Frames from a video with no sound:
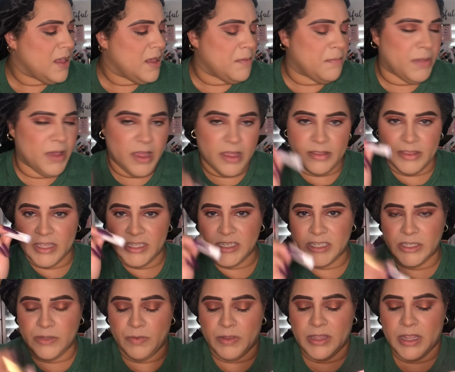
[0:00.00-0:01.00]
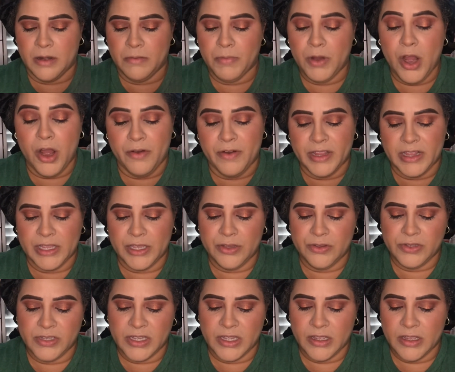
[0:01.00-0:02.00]
but this is the one that I'm currently
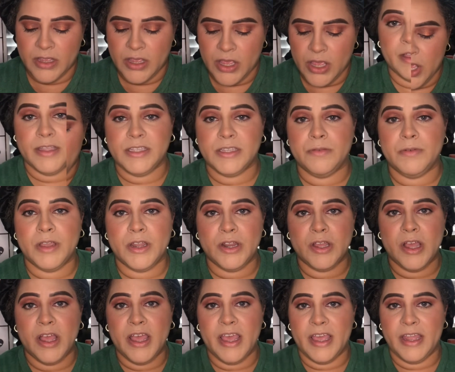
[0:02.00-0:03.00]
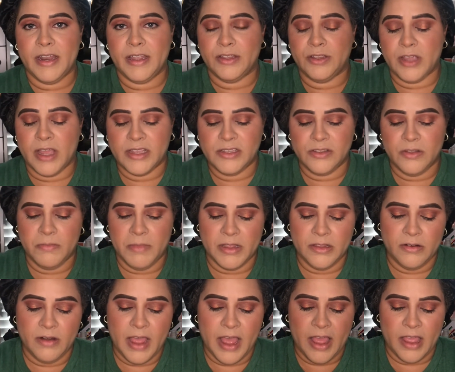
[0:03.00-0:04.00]
using. All right, so we're going to go ahead, and you guys know my
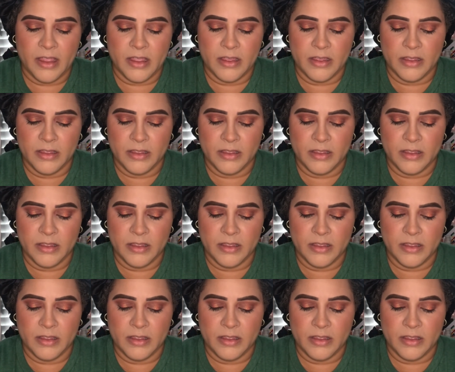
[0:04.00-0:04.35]
little hack.